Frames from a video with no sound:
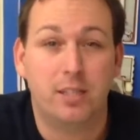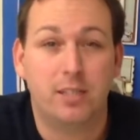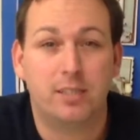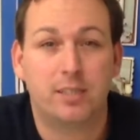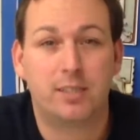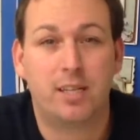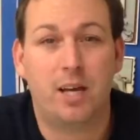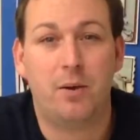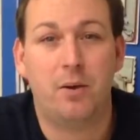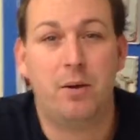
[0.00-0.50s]

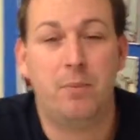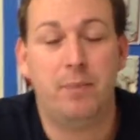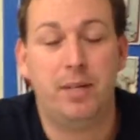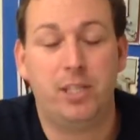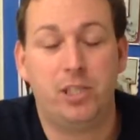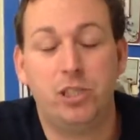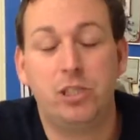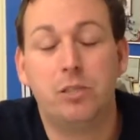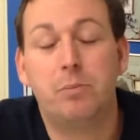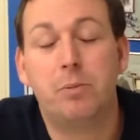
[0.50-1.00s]
So
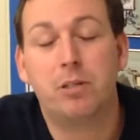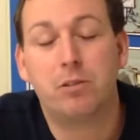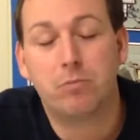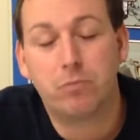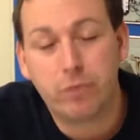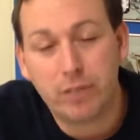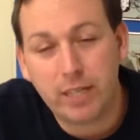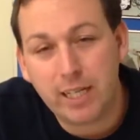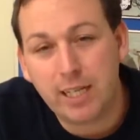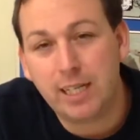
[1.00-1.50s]
it should be a
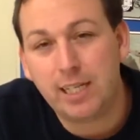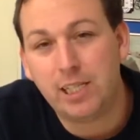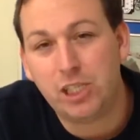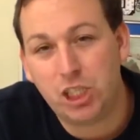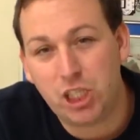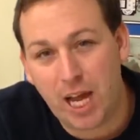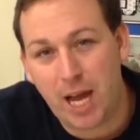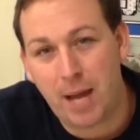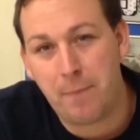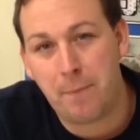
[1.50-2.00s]
really
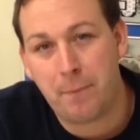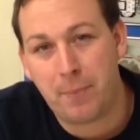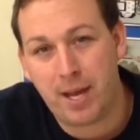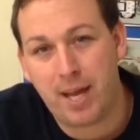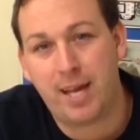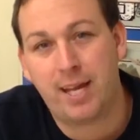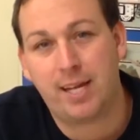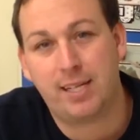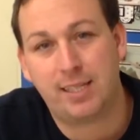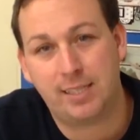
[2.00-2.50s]

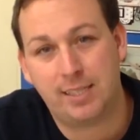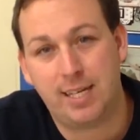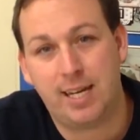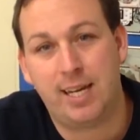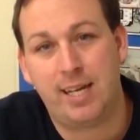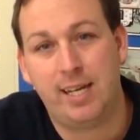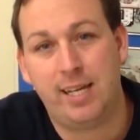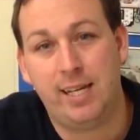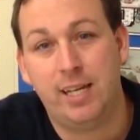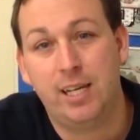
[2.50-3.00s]
jam-packed
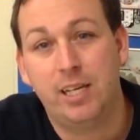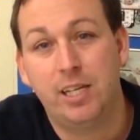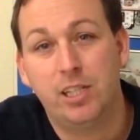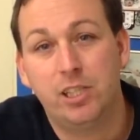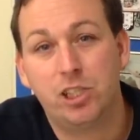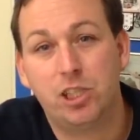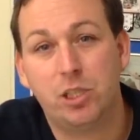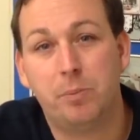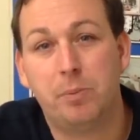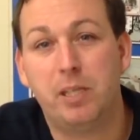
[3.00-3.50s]
day.
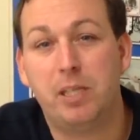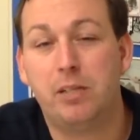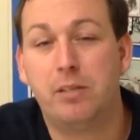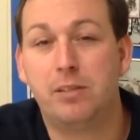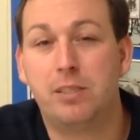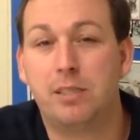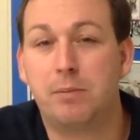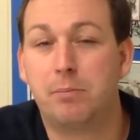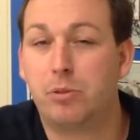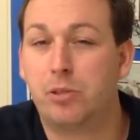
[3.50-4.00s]
She'll be
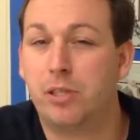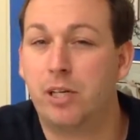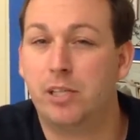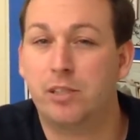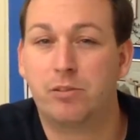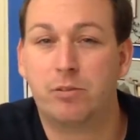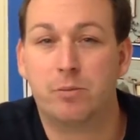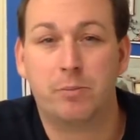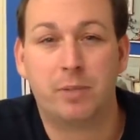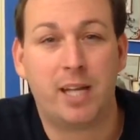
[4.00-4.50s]
using
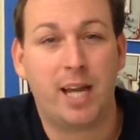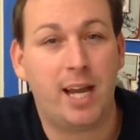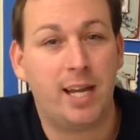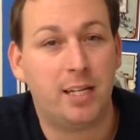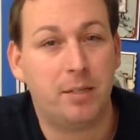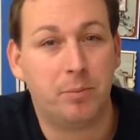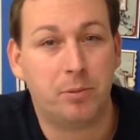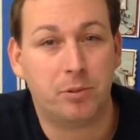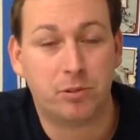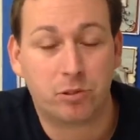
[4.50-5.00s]
products from
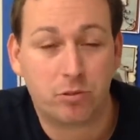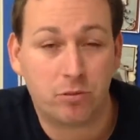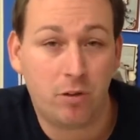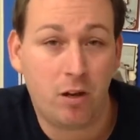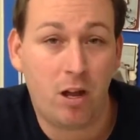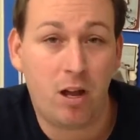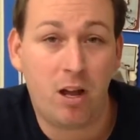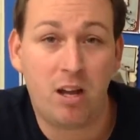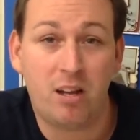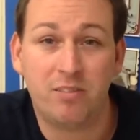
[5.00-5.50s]
Candybots
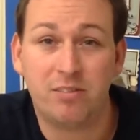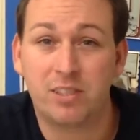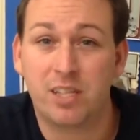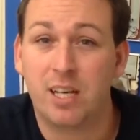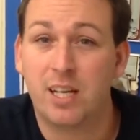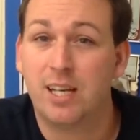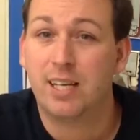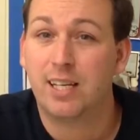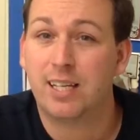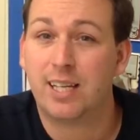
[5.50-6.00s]
Crafts,
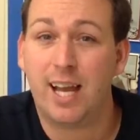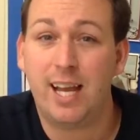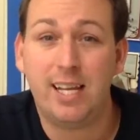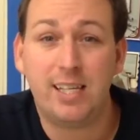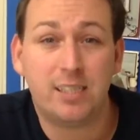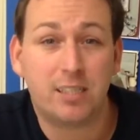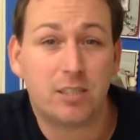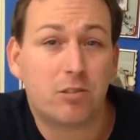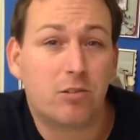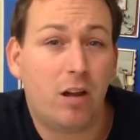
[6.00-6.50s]

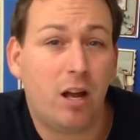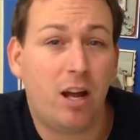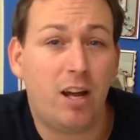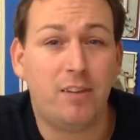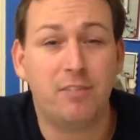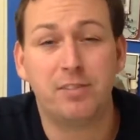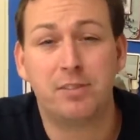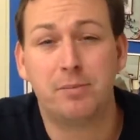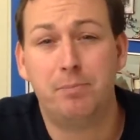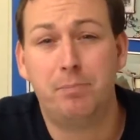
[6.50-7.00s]
Kaiser
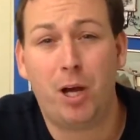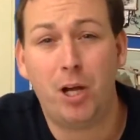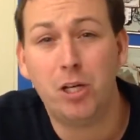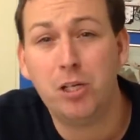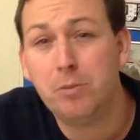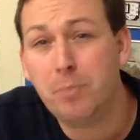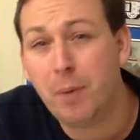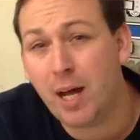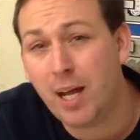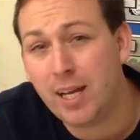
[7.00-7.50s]
Crafts,
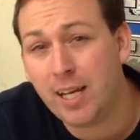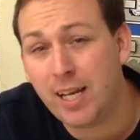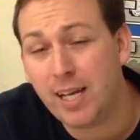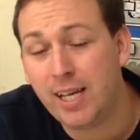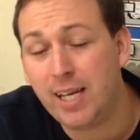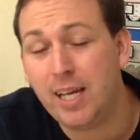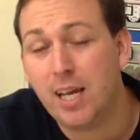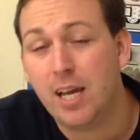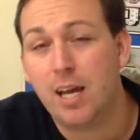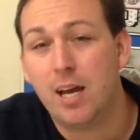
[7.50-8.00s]
Bow
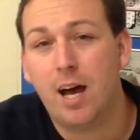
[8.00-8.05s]
Bunny.